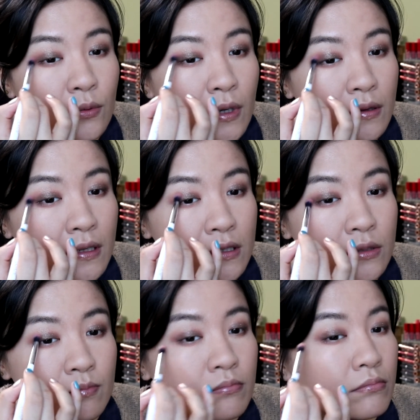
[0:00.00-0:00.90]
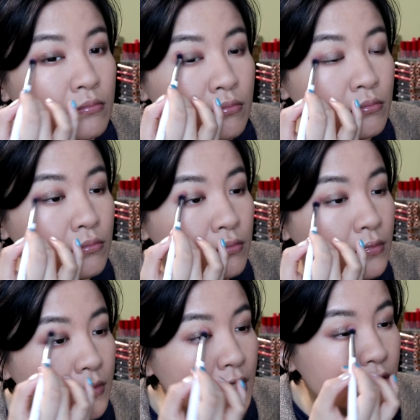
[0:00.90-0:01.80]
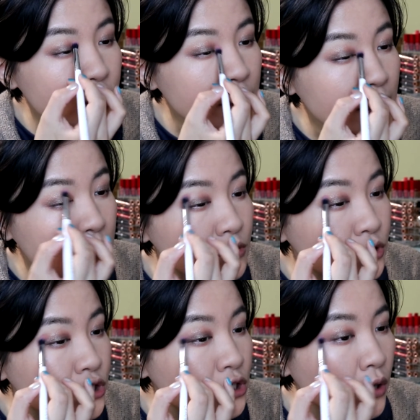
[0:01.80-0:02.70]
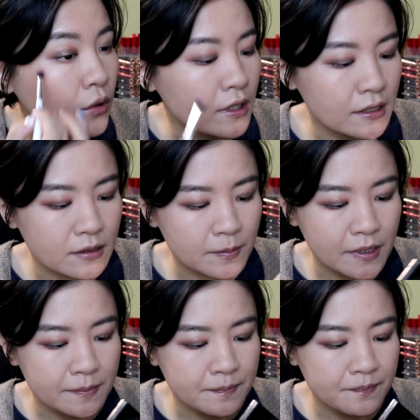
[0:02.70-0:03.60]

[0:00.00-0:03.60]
want this shade to show a little bit.